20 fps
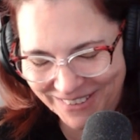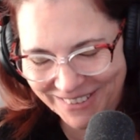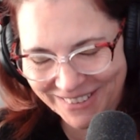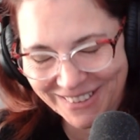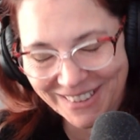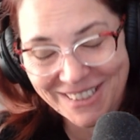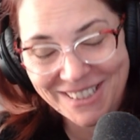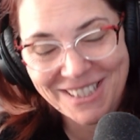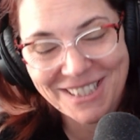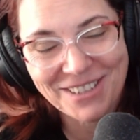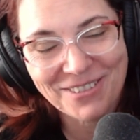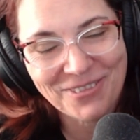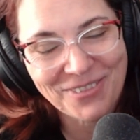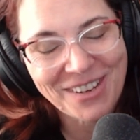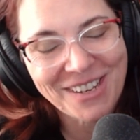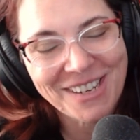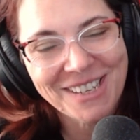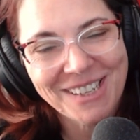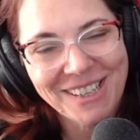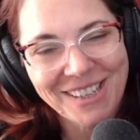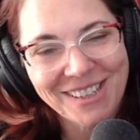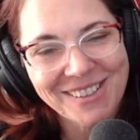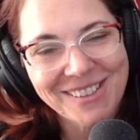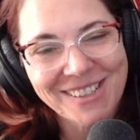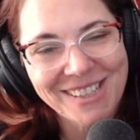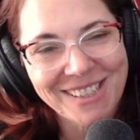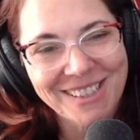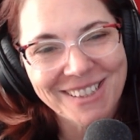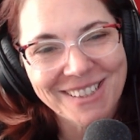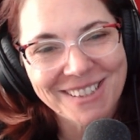That's the fucking
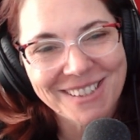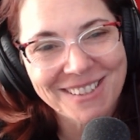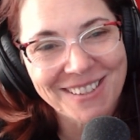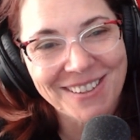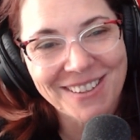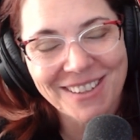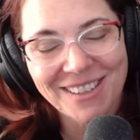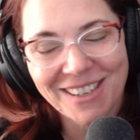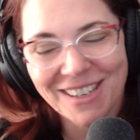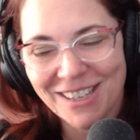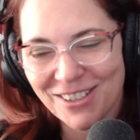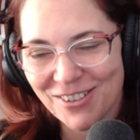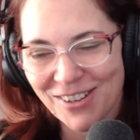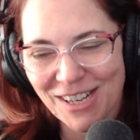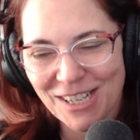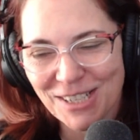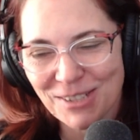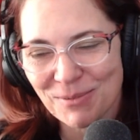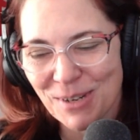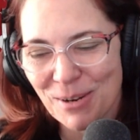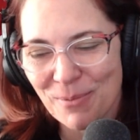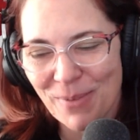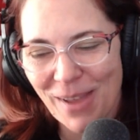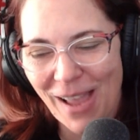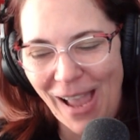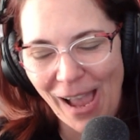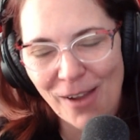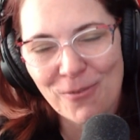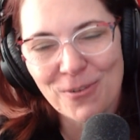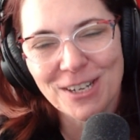lyric in the song. Cracks me up
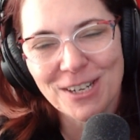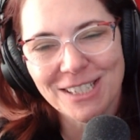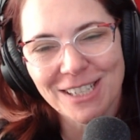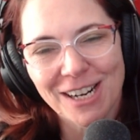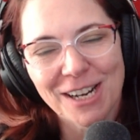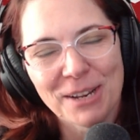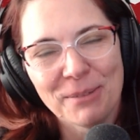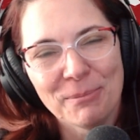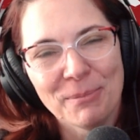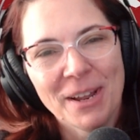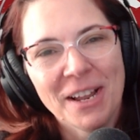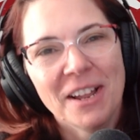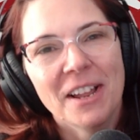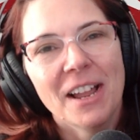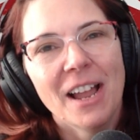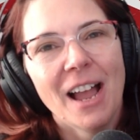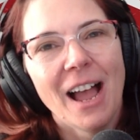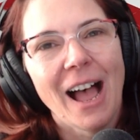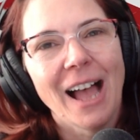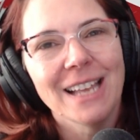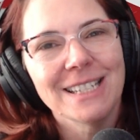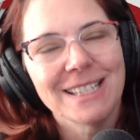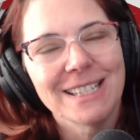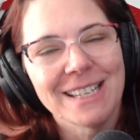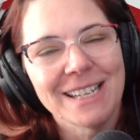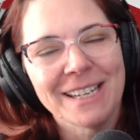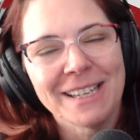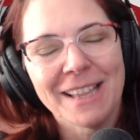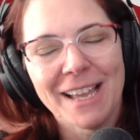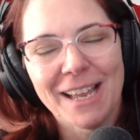every time I
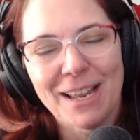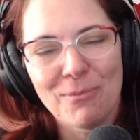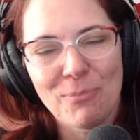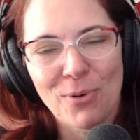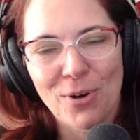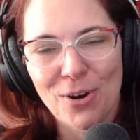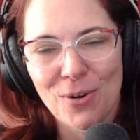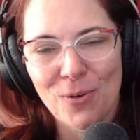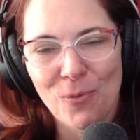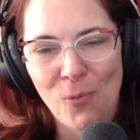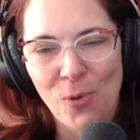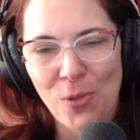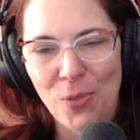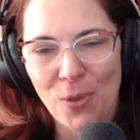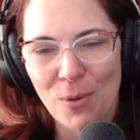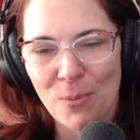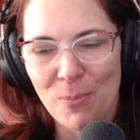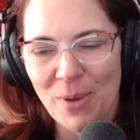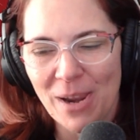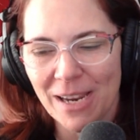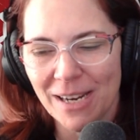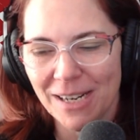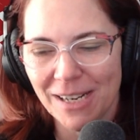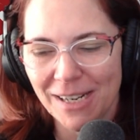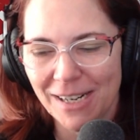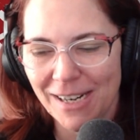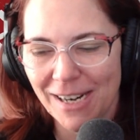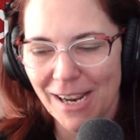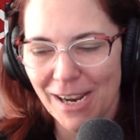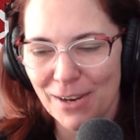sing that part with
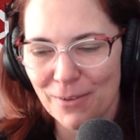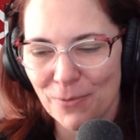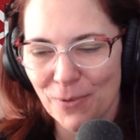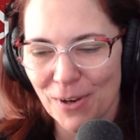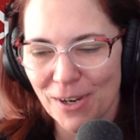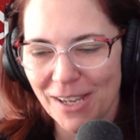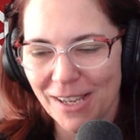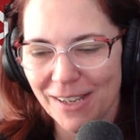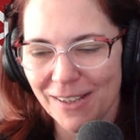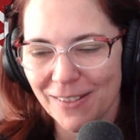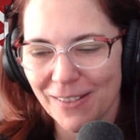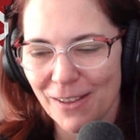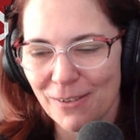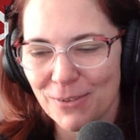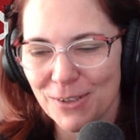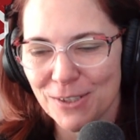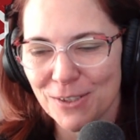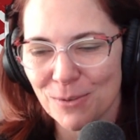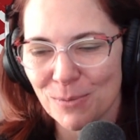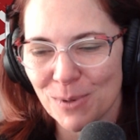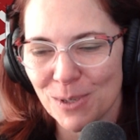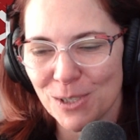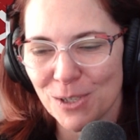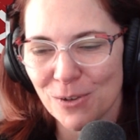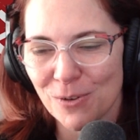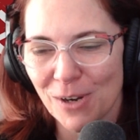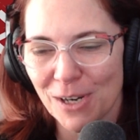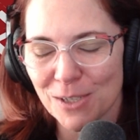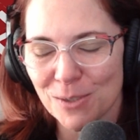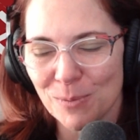abandon. I fucking love it so much. It
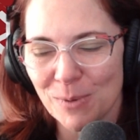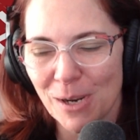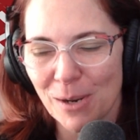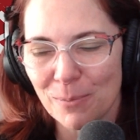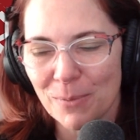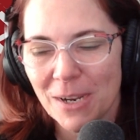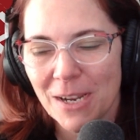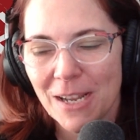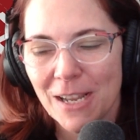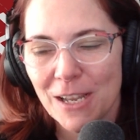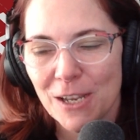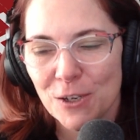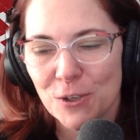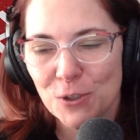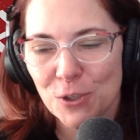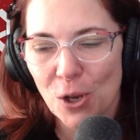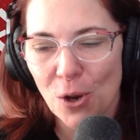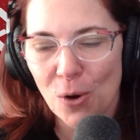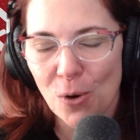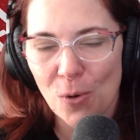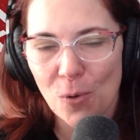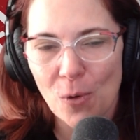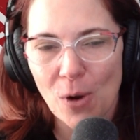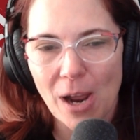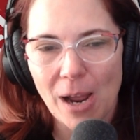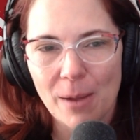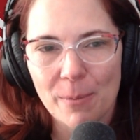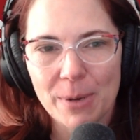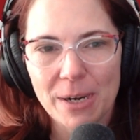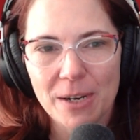cracks me up. So
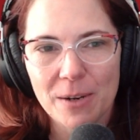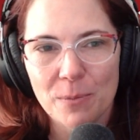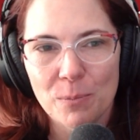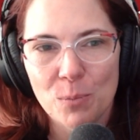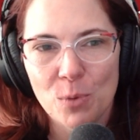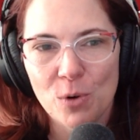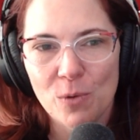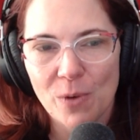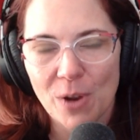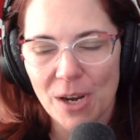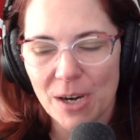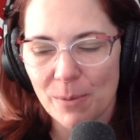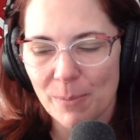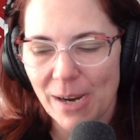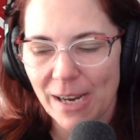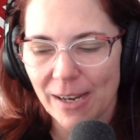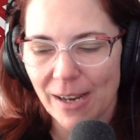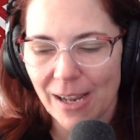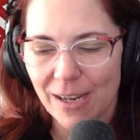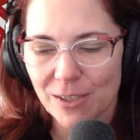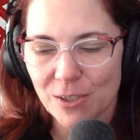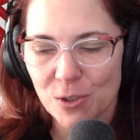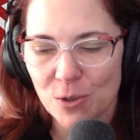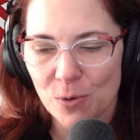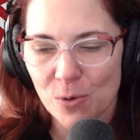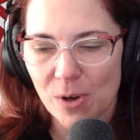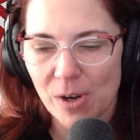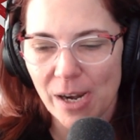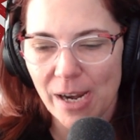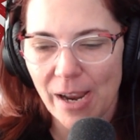I'm going to move on to my last
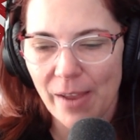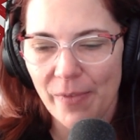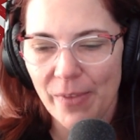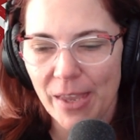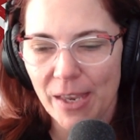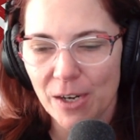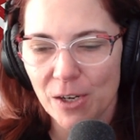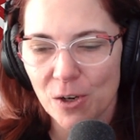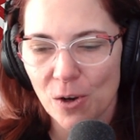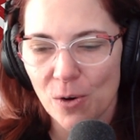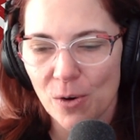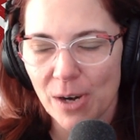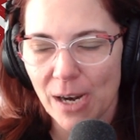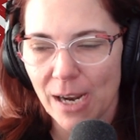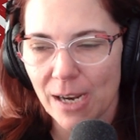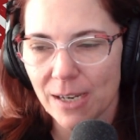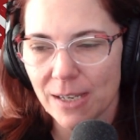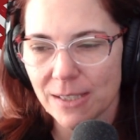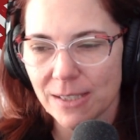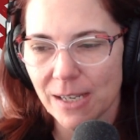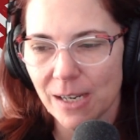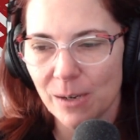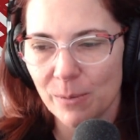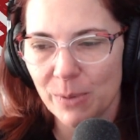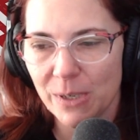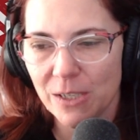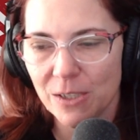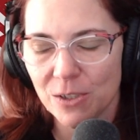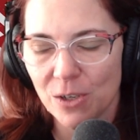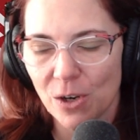story, and then Kodak is going to
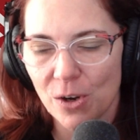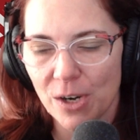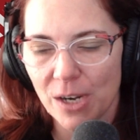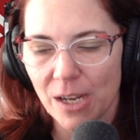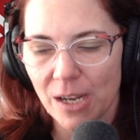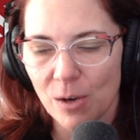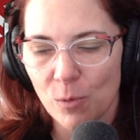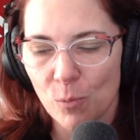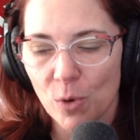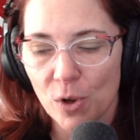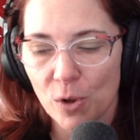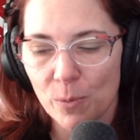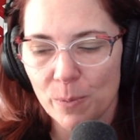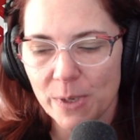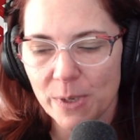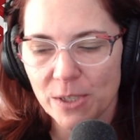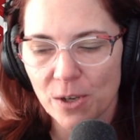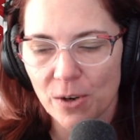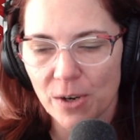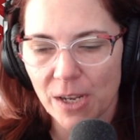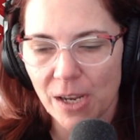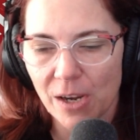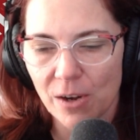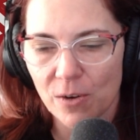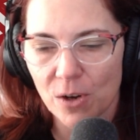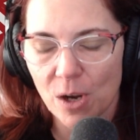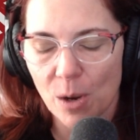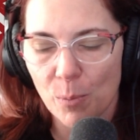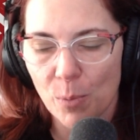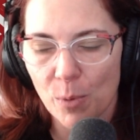be starting. Well, he'll be starting here in
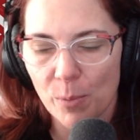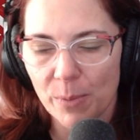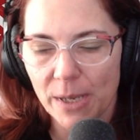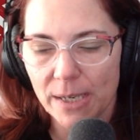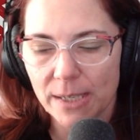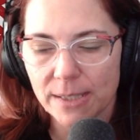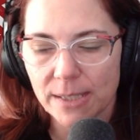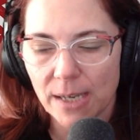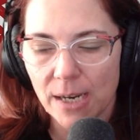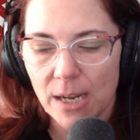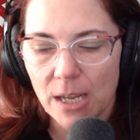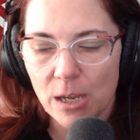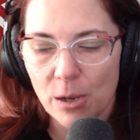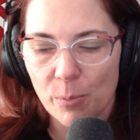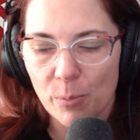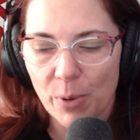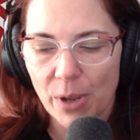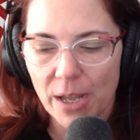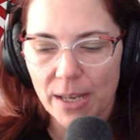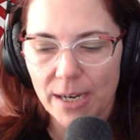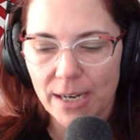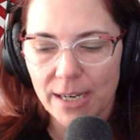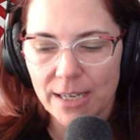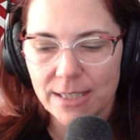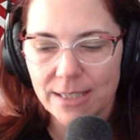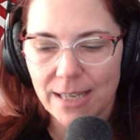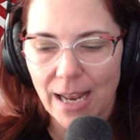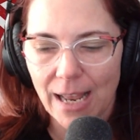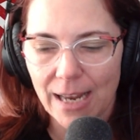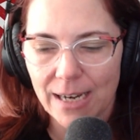a couple minutes, but
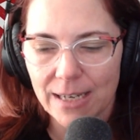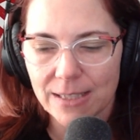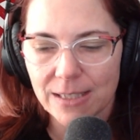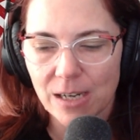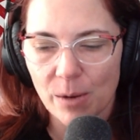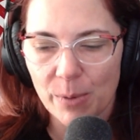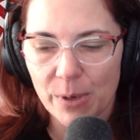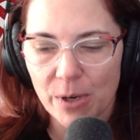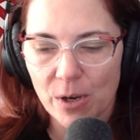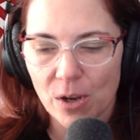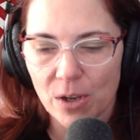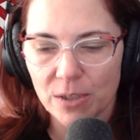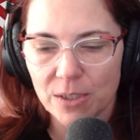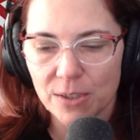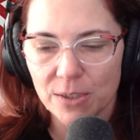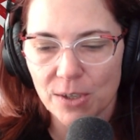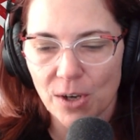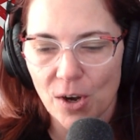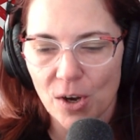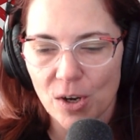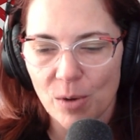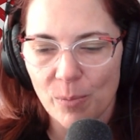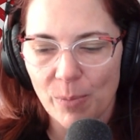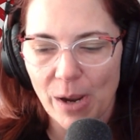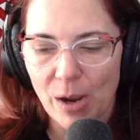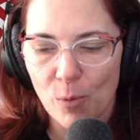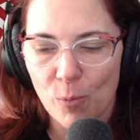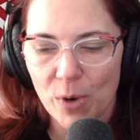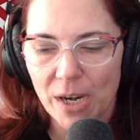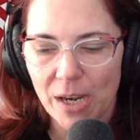his dad is coming on to talk
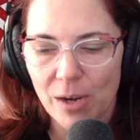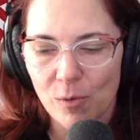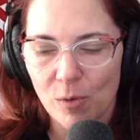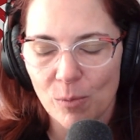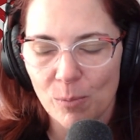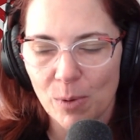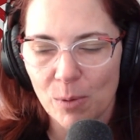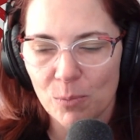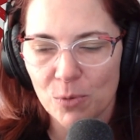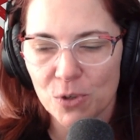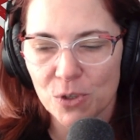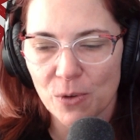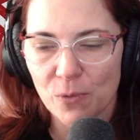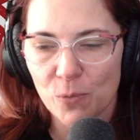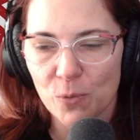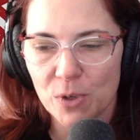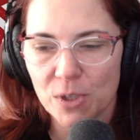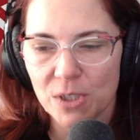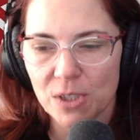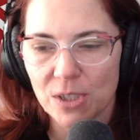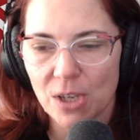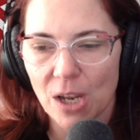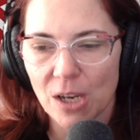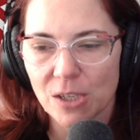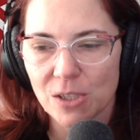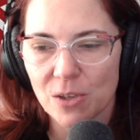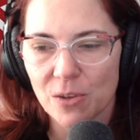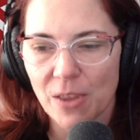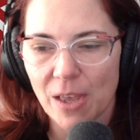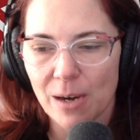about what he remembers of
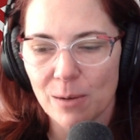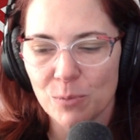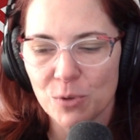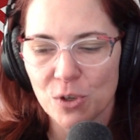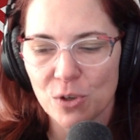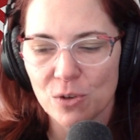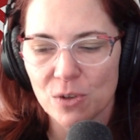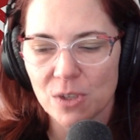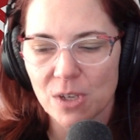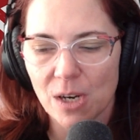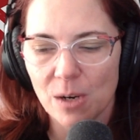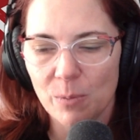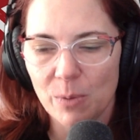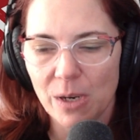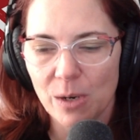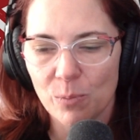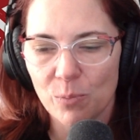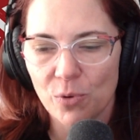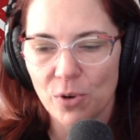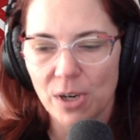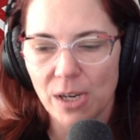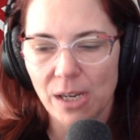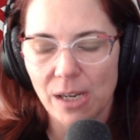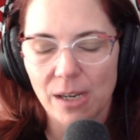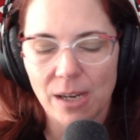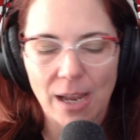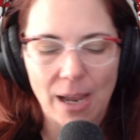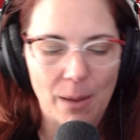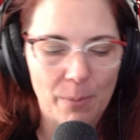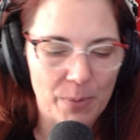Woodstock. So that I'm sure is going to be a
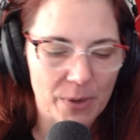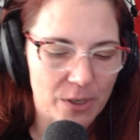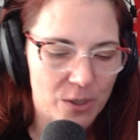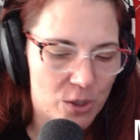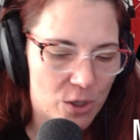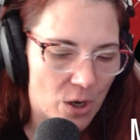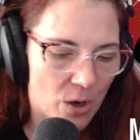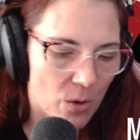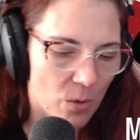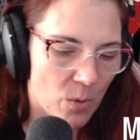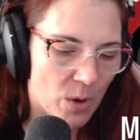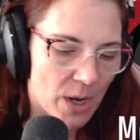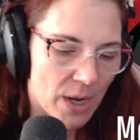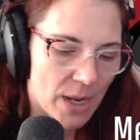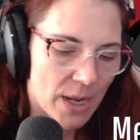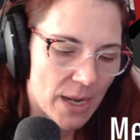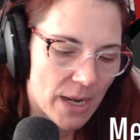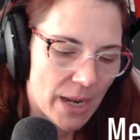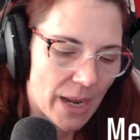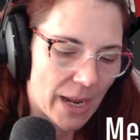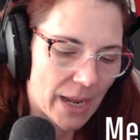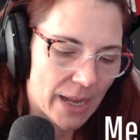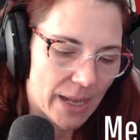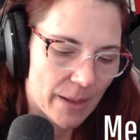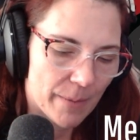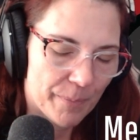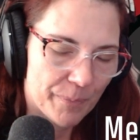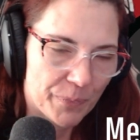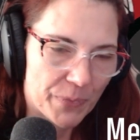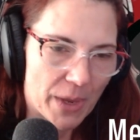pretty epic show.
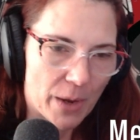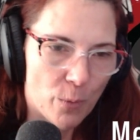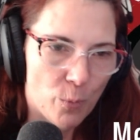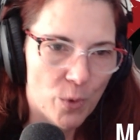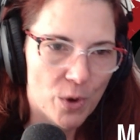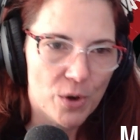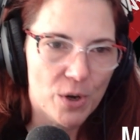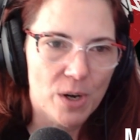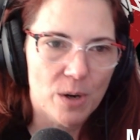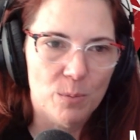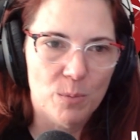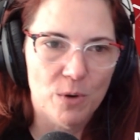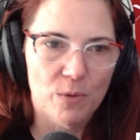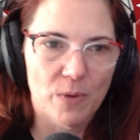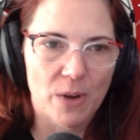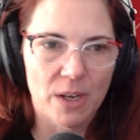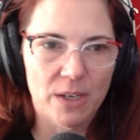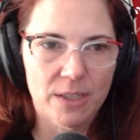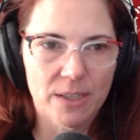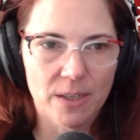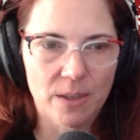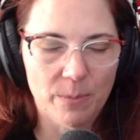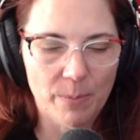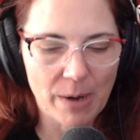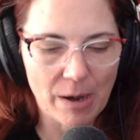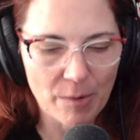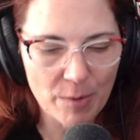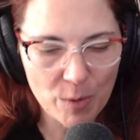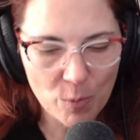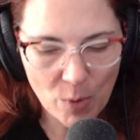And we're going to move on to the
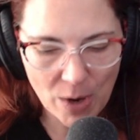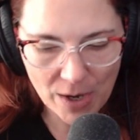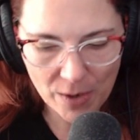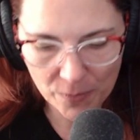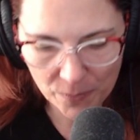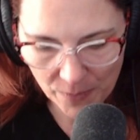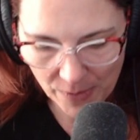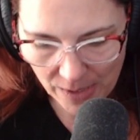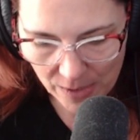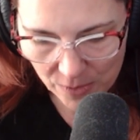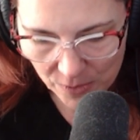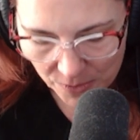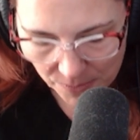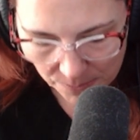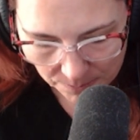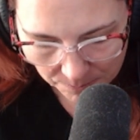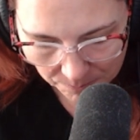Maui wildfires.